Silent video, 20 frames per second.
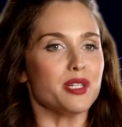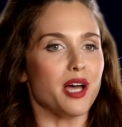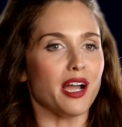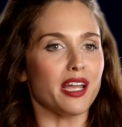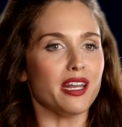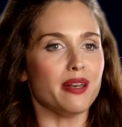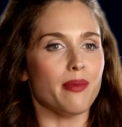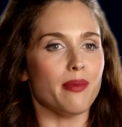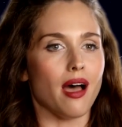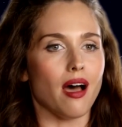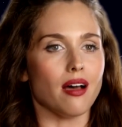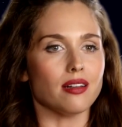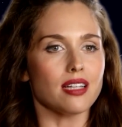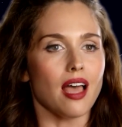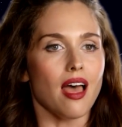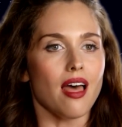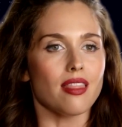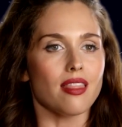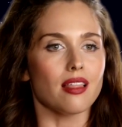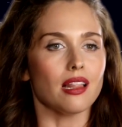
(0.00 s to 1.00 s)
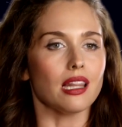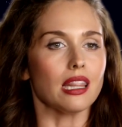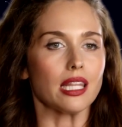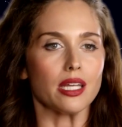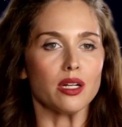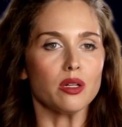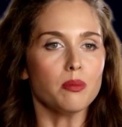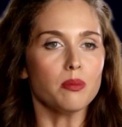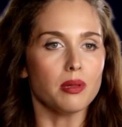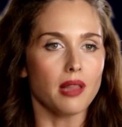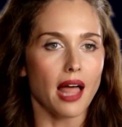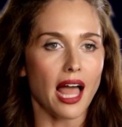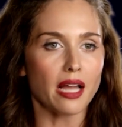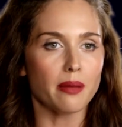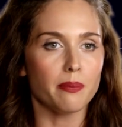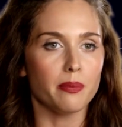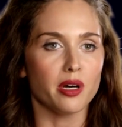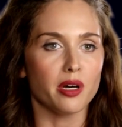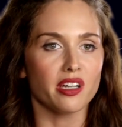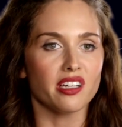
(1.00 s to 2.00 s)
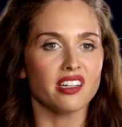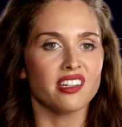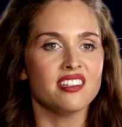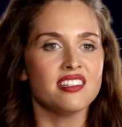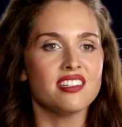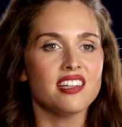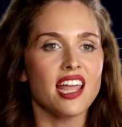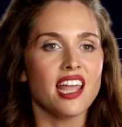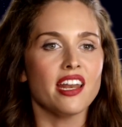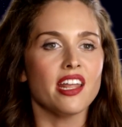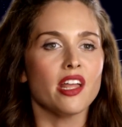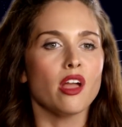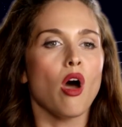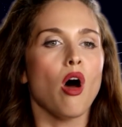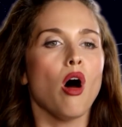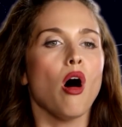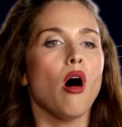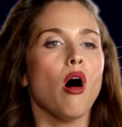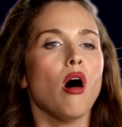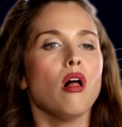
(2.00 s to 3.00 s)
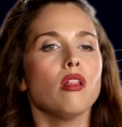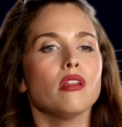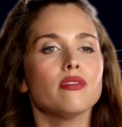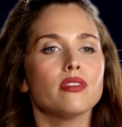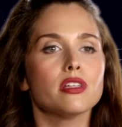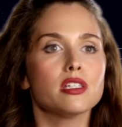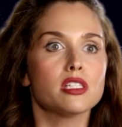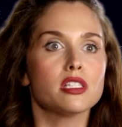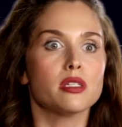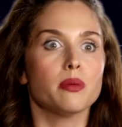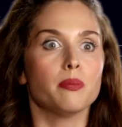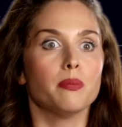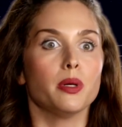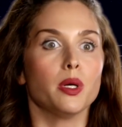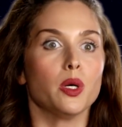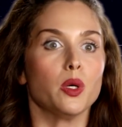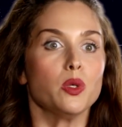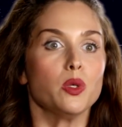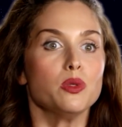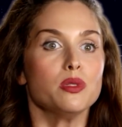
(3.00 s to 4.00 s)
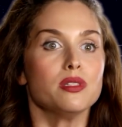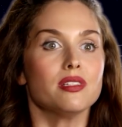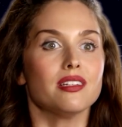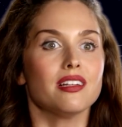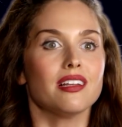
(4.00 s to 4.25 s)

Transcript: talking about the little black book containing all of the supposed